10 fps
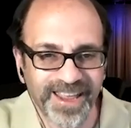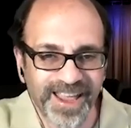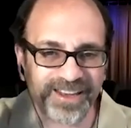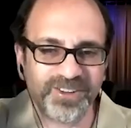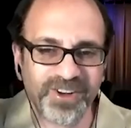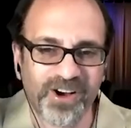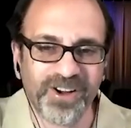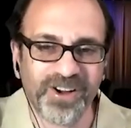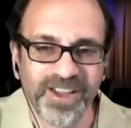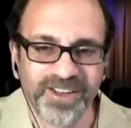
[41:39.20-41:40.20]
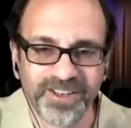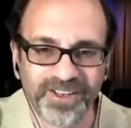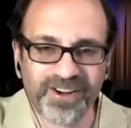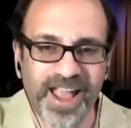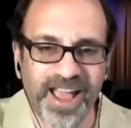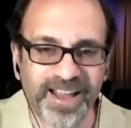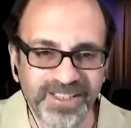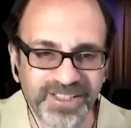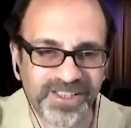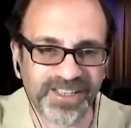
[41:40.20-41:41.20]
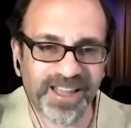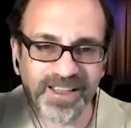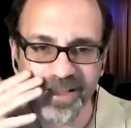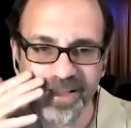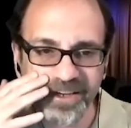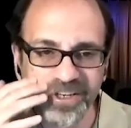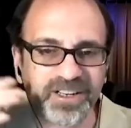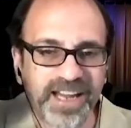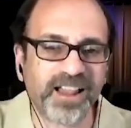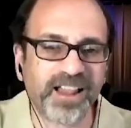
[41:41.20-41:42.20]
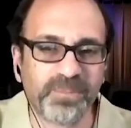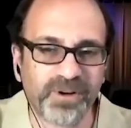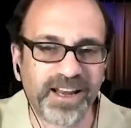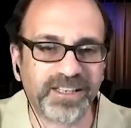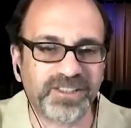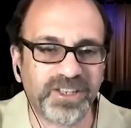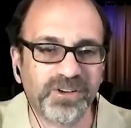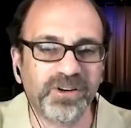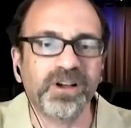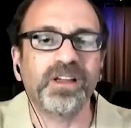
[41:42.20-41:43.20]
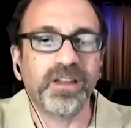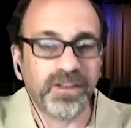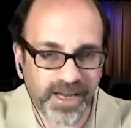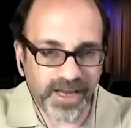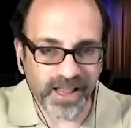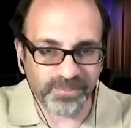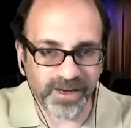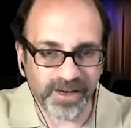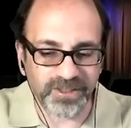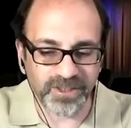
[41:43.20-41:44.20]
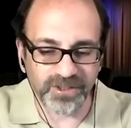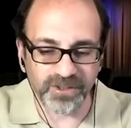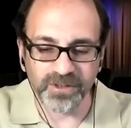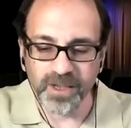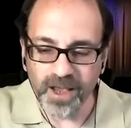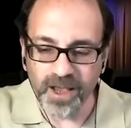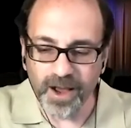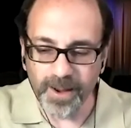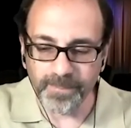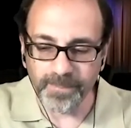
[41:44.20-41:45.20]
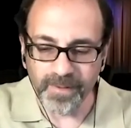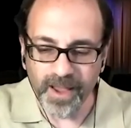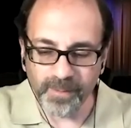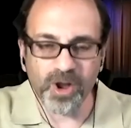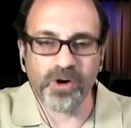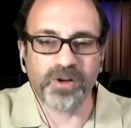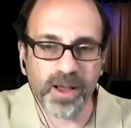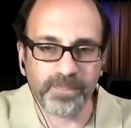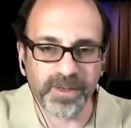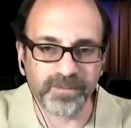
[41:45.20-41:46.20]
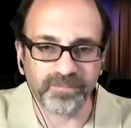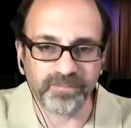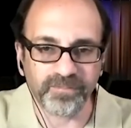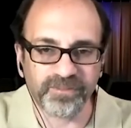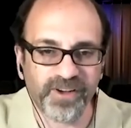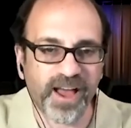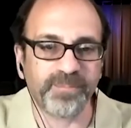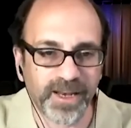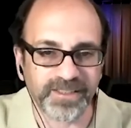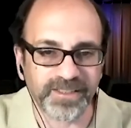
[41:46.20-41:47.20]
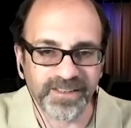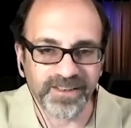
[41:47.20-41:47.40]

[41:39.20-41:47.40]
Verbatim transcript: And you know, your head is you just wanna... like, you're calibrated to you're calibrated to um, I'm going up in five minutes.